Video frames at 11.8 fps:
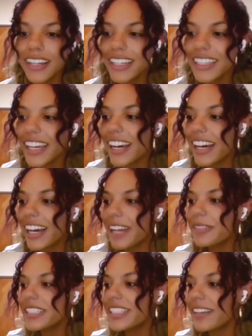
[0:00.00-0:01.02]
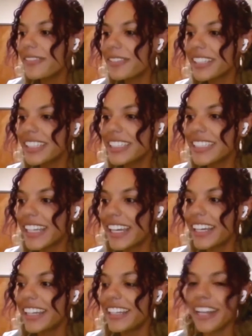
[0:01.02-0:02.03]
Yeah, I would definitely
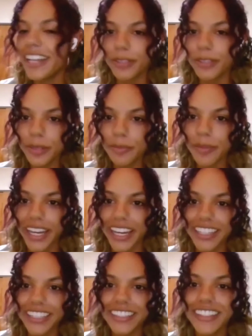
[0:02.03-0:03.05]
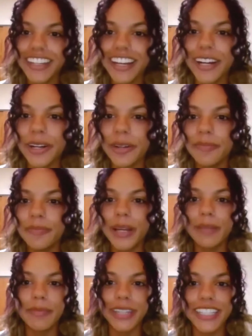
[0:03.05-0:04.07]
say never look back. My
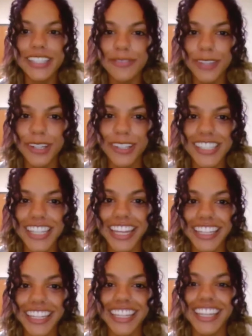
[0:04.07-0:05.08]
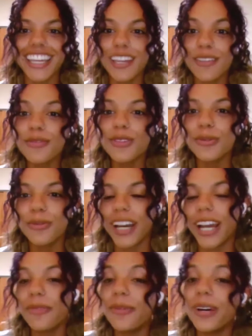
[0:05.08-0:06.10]
biggest fear is that like
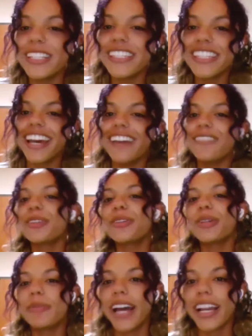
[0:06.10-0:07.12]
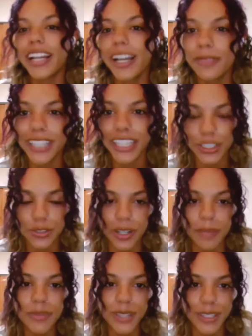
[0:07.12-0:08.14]
I was to ever look back, I would like
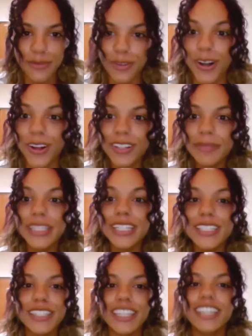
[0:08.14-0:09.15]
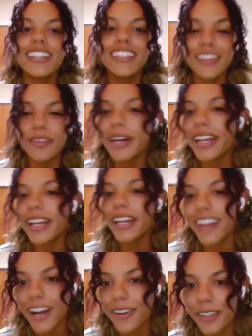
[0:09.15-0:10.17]
trip and fall because like, no matter
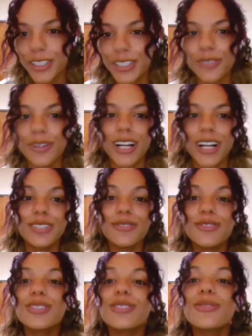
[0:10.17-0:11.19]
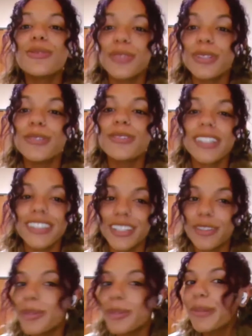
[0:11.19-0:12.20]
how good you are, you do lose a
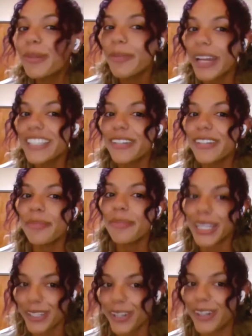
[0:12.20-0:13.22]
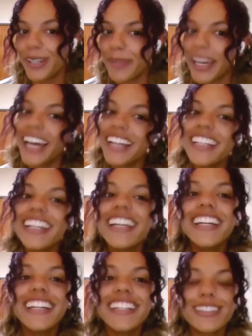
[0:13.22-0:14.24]
little bit of momentum by turning back.
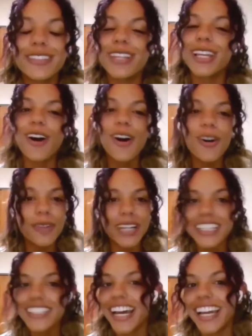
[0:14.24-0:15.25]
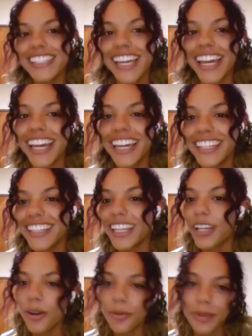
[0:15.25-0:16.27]
So like always eyes ahead and
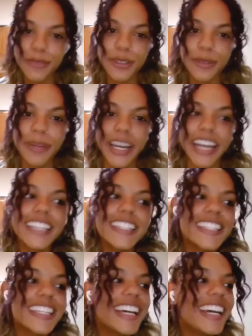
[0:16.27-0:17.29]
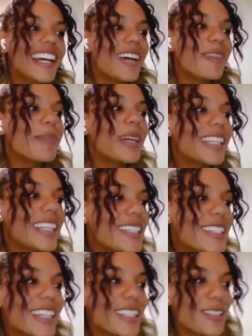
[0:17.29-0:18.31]
like hoping for the best. But it is
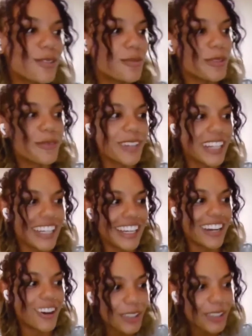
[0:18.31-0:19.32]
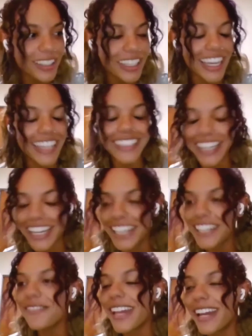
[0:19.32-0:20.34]
like super funny. All at the end
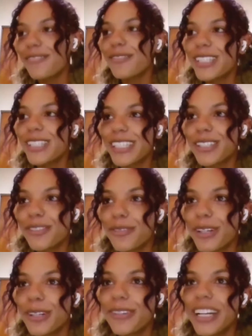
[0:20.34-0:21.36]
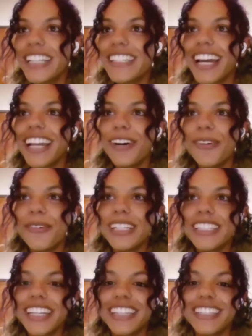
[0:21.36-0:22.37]
of every single road race, I
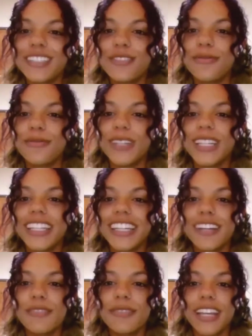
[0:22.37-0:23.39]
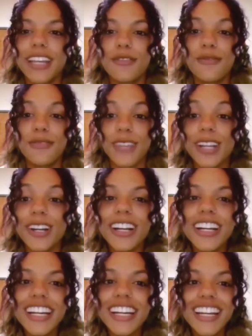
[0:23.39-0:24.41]
always get this feeling of like
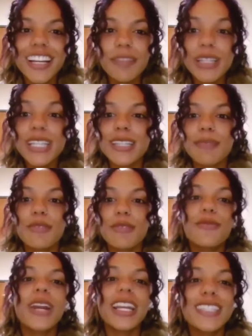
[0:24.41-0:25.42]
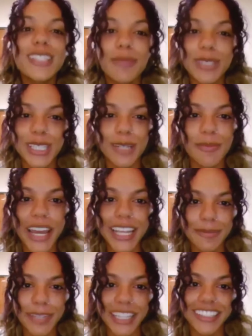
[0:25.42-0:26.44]
fear because I'm afraid someone's going to
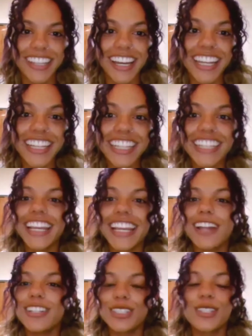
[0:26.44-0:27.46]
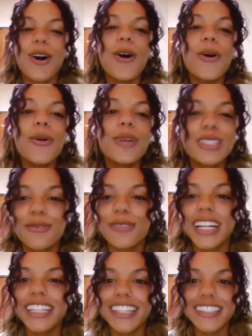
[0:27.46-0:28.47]
pass me at the line. Like just always afraid that